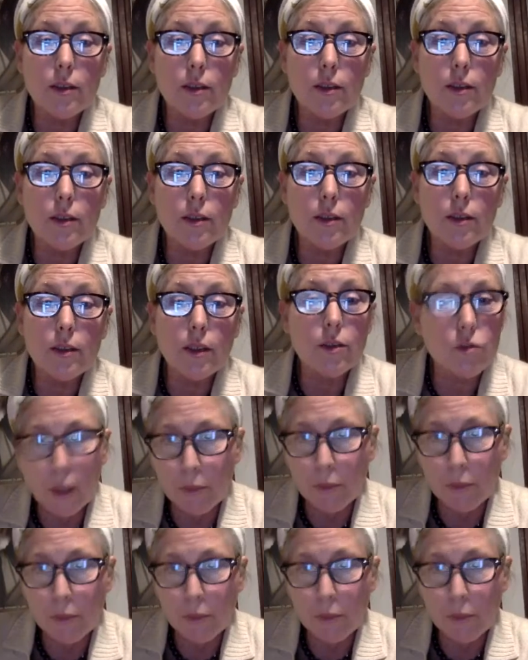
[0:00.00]
And it's
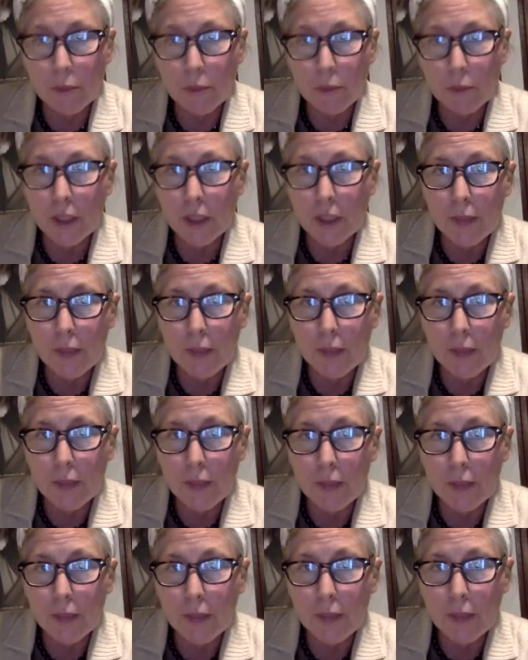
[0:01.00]
extremely
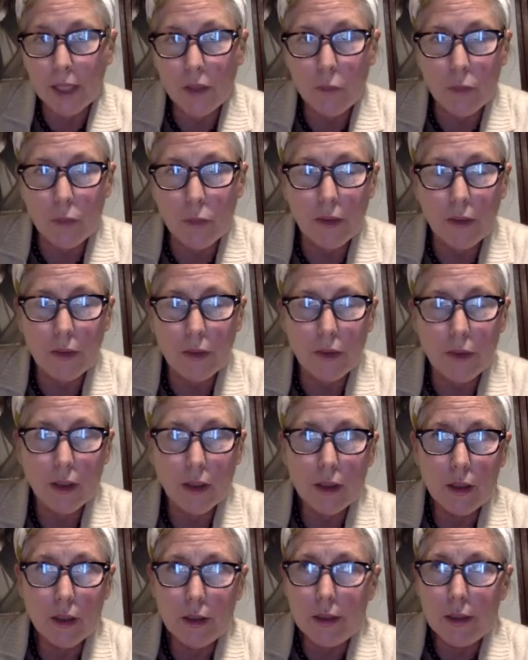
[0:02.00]
overwhelming, and we've
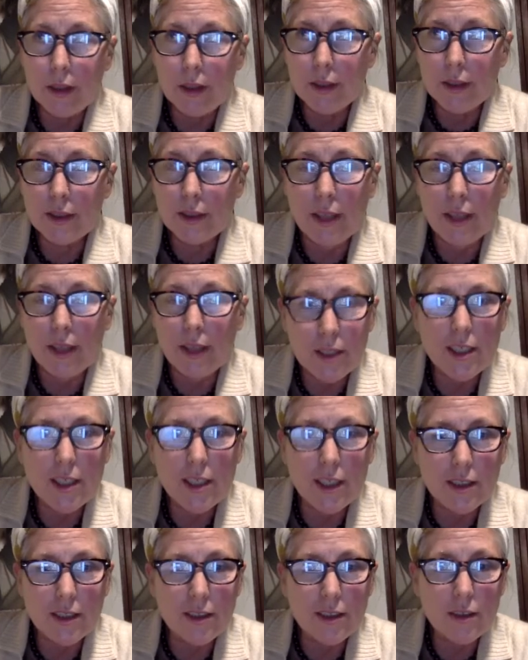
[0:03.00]
been with
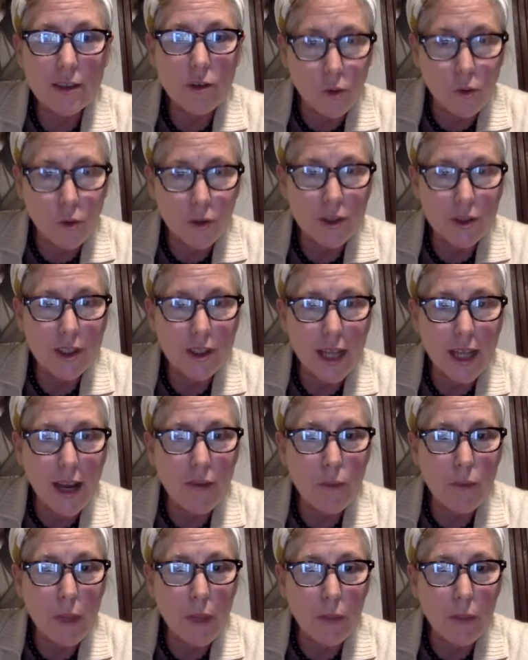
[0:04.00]
17
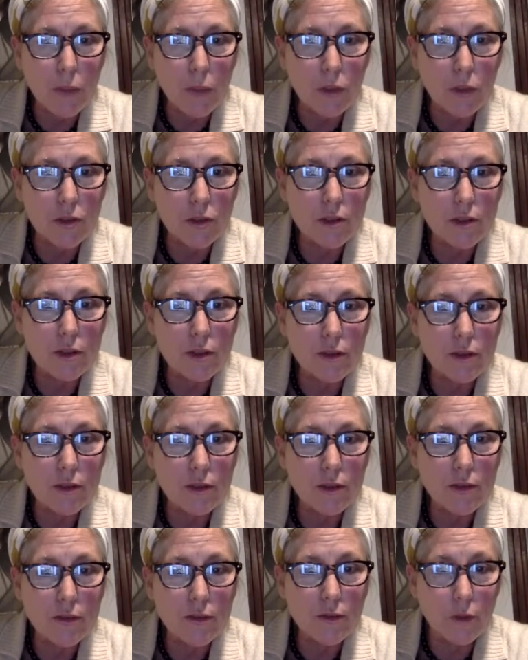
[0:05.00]
core staff
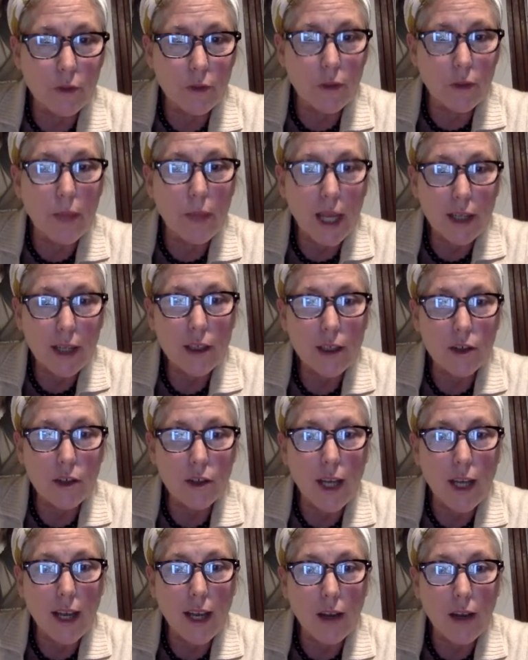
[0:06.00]
members for about a
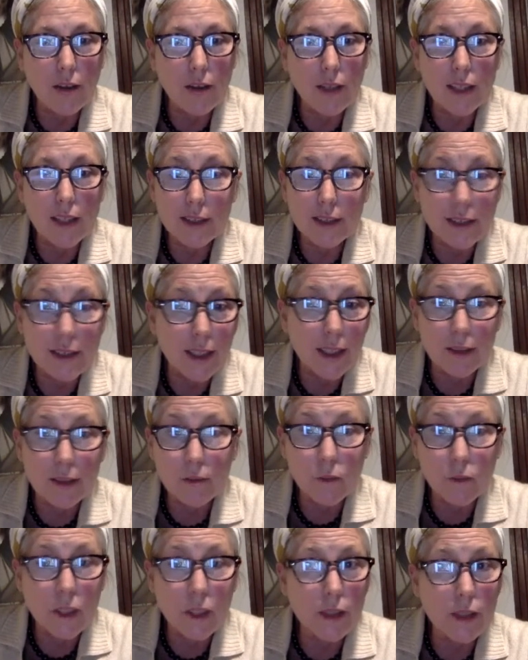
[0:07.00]
year now. That's
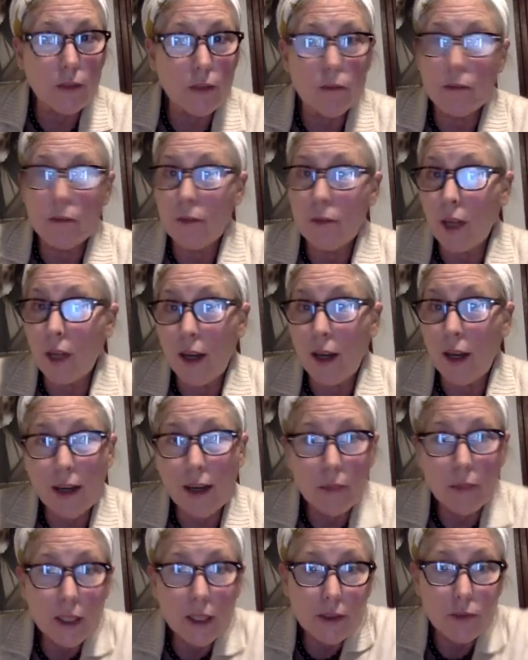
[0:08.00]
it. We didn't
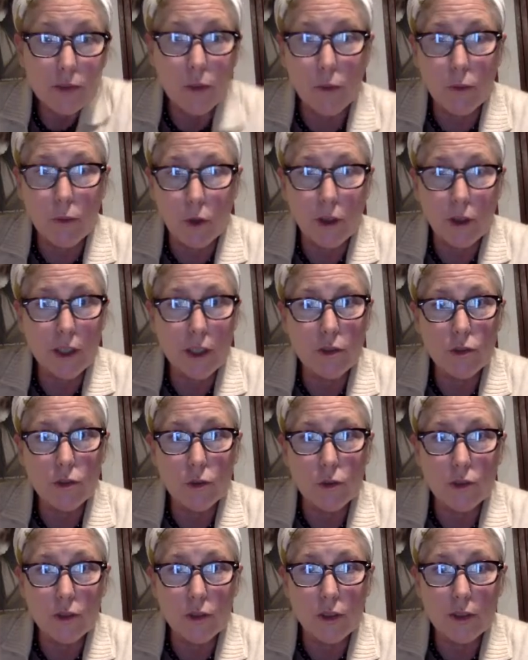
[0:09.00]
hire because we weren't
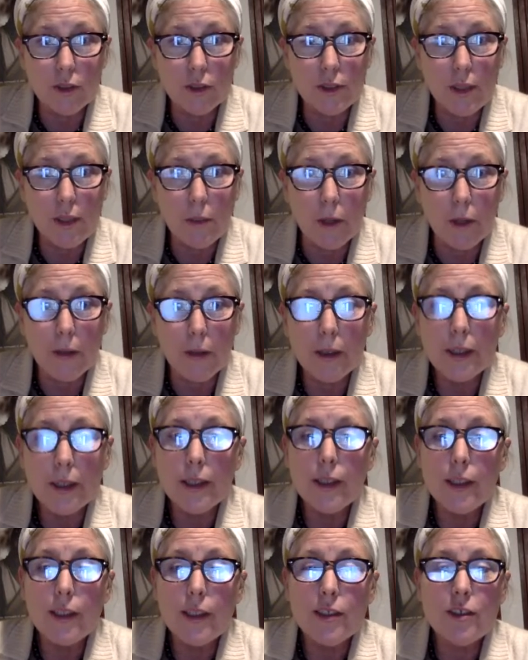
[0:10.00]
indoors all summer.
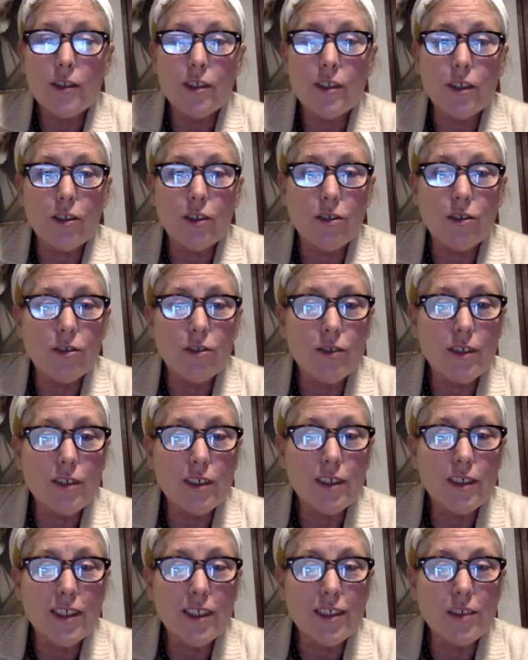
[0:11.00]
So
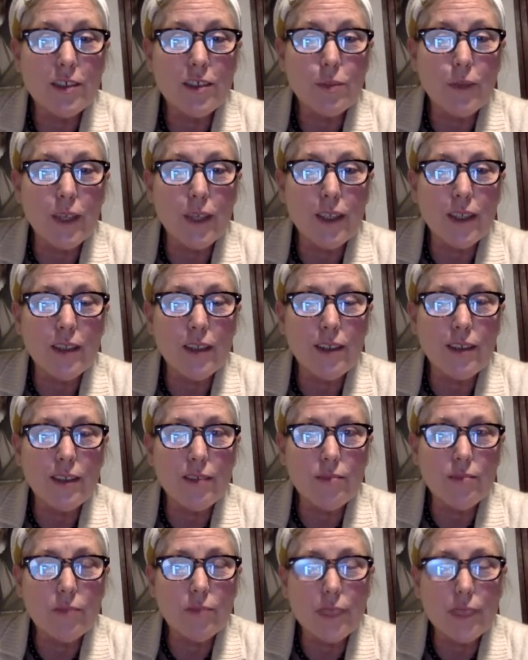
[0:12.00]
it's been
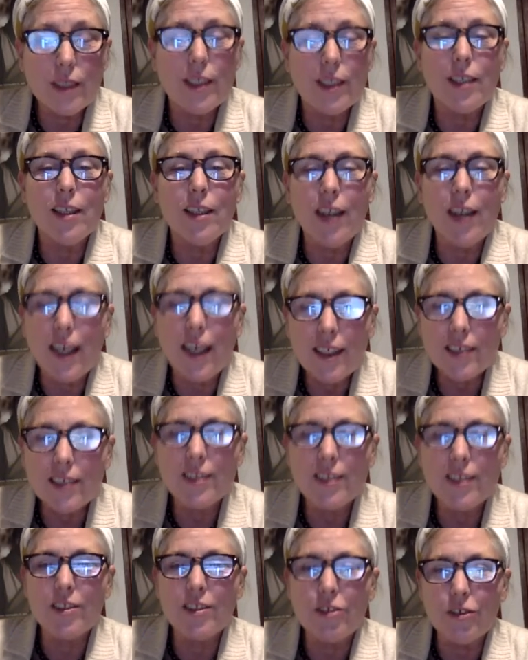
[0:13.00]
really
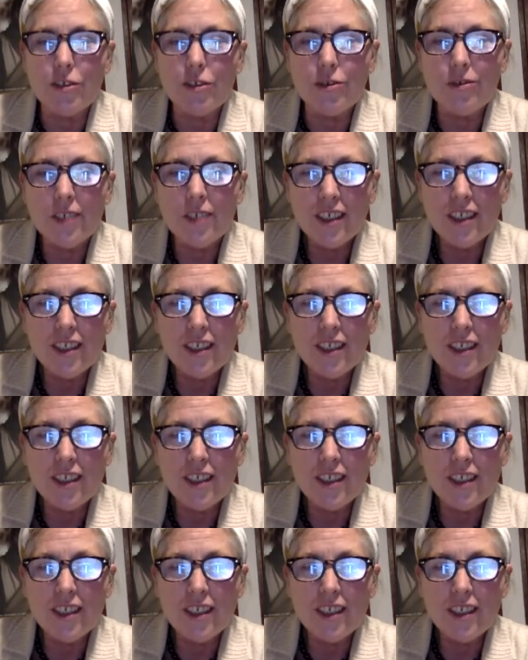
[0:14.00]
nice to